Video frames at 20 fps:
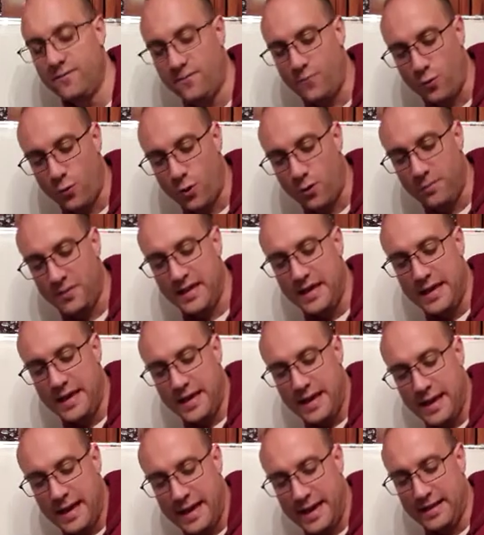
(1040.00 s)
formed.
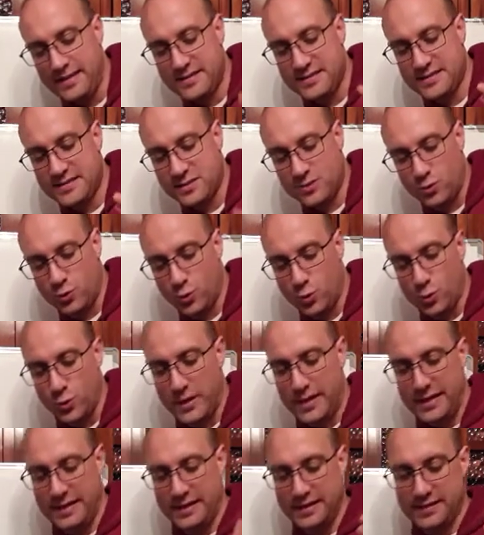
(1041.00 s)
And so
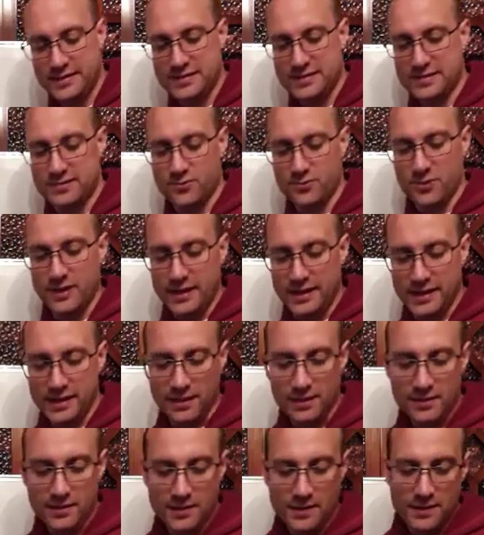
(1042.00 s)
it's
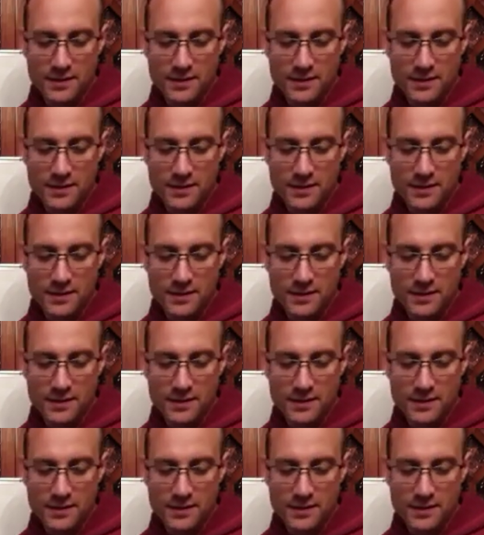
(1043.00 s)
really